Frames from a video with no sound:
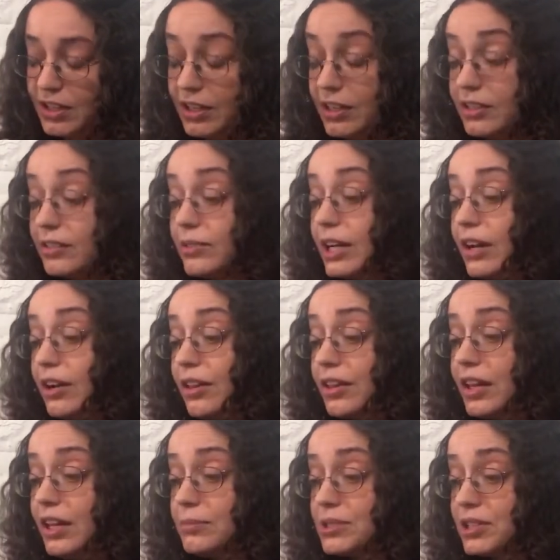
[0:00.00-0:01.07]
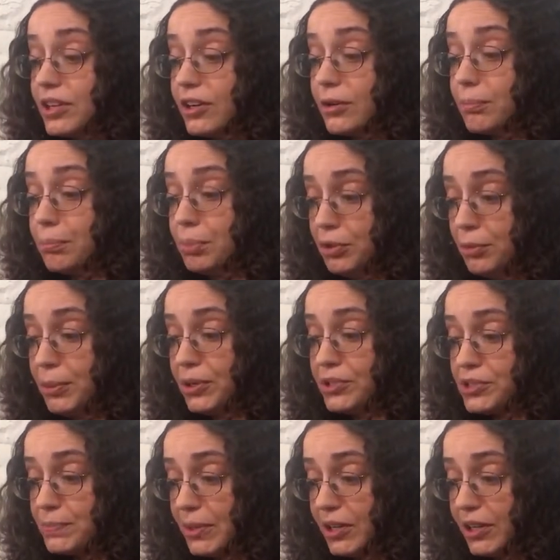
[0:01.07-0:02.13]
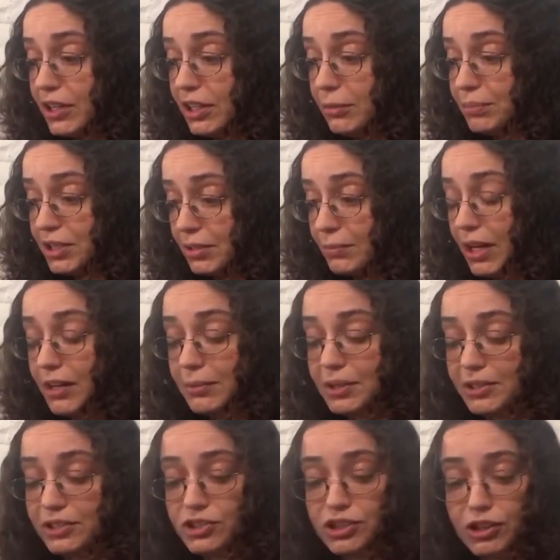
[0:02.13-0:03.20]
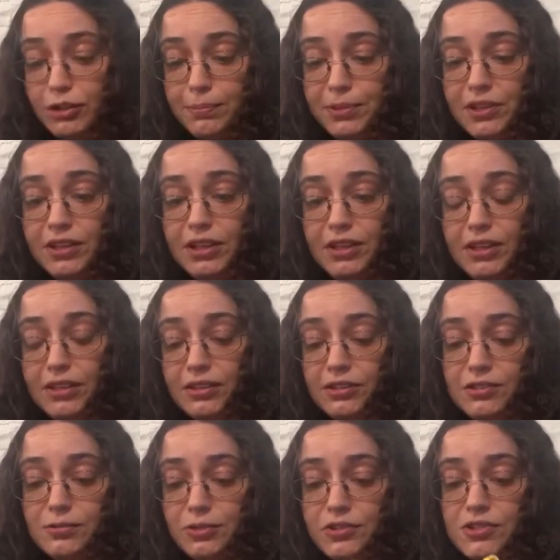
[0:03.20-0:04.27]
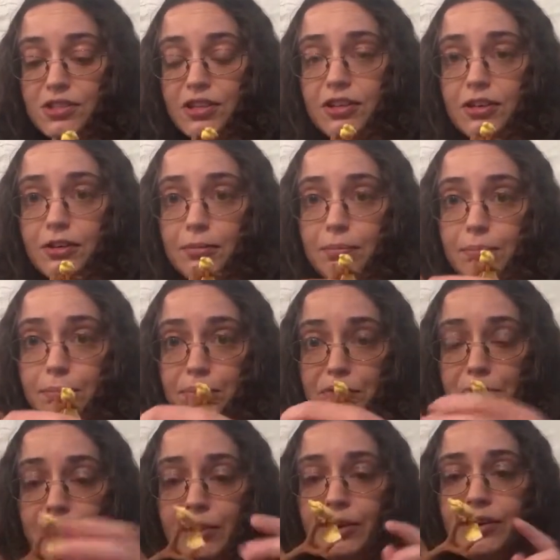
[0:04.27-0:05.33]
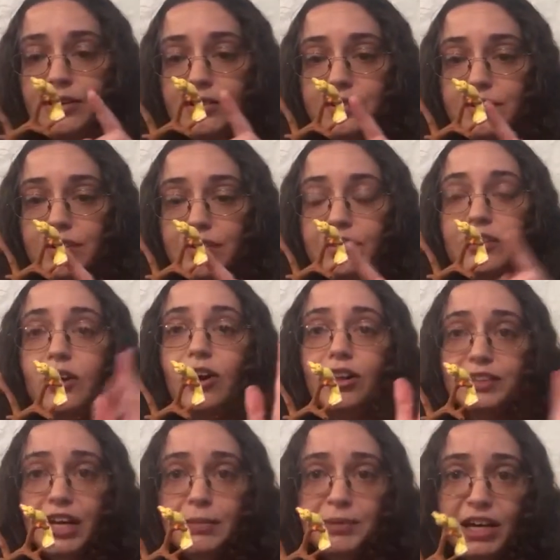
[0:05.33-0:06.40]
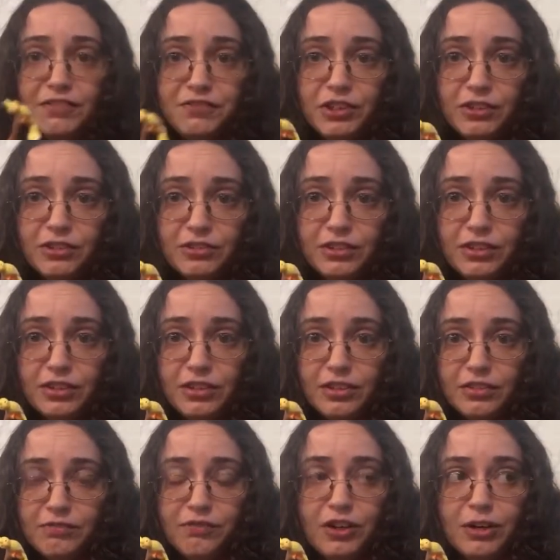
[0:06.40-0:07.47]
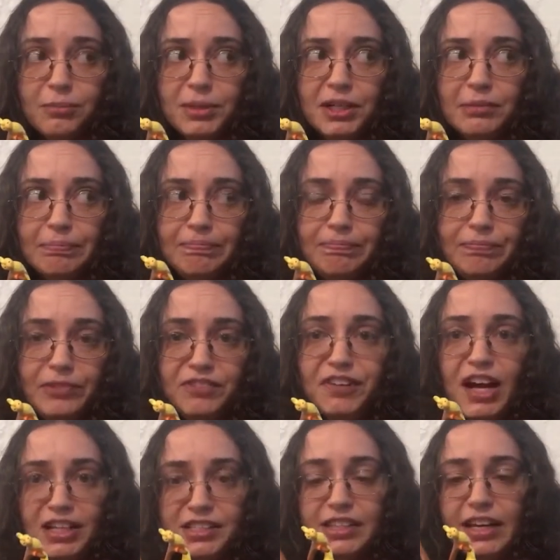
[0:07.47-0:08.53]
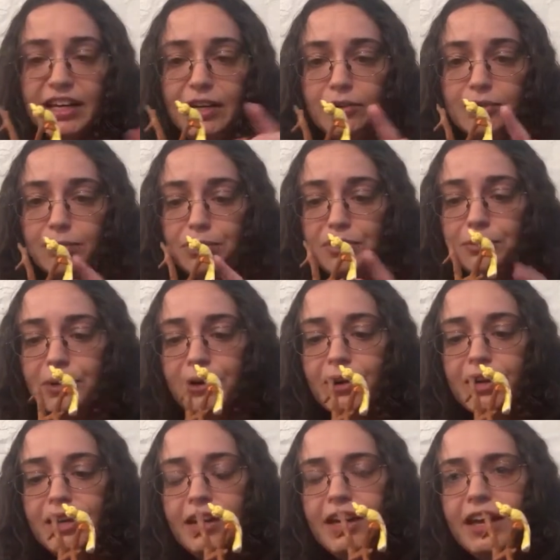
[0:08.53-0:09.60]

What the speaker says: And we've got all the names here. Boomer, Sparky, Big Mama, and Chirpy. This one's Boomer. They're all named after from The Fox and the Hound. Boomer.